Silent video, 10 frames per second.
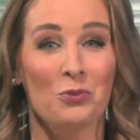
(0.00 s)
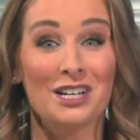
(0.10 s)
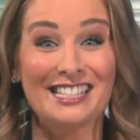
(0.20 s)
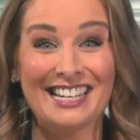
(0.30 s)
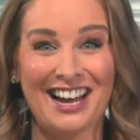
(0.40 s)

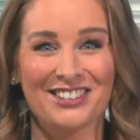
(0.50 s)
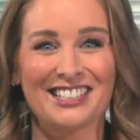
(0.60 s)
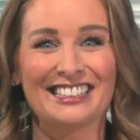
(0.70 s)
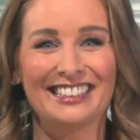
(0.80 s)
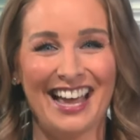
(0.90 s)
What is it
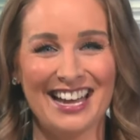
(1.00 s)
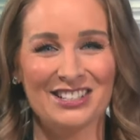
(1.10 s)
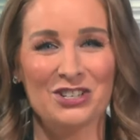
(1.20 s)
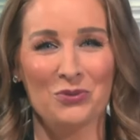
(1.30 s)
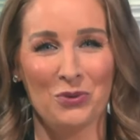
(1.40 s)
actually
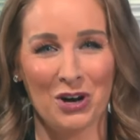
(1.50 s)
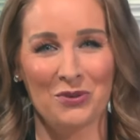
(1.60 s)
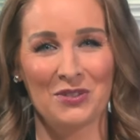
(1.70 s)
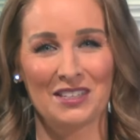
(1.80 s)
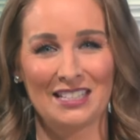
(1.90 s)
like to
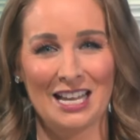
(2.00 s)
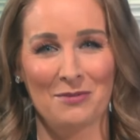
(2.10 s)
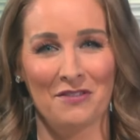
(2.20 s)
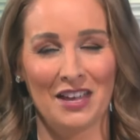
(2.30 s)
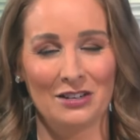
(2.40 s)
work with the
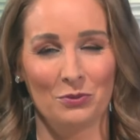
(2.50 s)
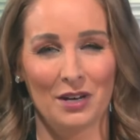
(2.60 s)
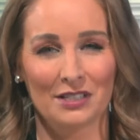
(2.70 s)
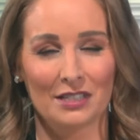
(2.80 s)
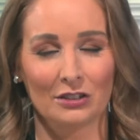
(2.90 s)
team of Hidden
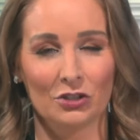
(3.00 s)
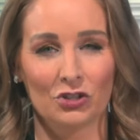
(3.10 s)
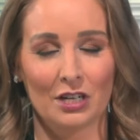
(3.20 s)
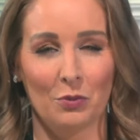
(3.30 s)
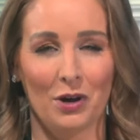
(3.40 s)
Wealth
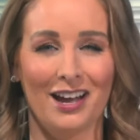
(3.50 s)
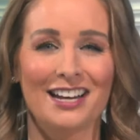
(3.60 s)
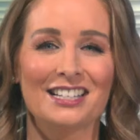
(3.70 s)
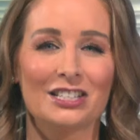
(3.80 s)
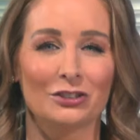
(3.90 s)
Solution and what
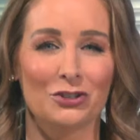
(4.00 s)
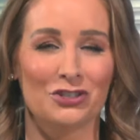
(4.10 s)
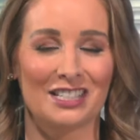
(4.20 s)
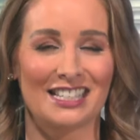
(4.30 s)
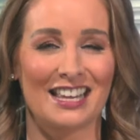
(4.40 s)
kind of
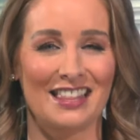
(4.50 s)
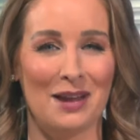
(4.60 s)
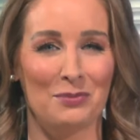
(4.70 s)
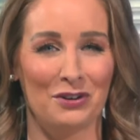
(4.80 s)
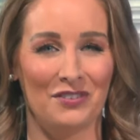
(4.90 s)
solutions can
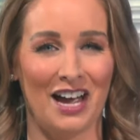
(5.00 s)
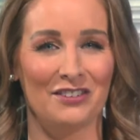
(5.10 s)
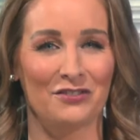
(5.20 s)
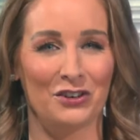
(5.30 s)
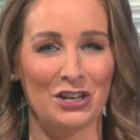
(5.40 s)
they
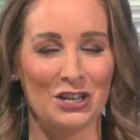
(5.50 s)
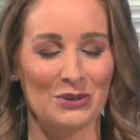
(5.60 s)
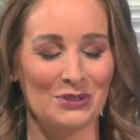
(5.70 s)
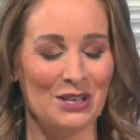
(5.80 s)
provide for you?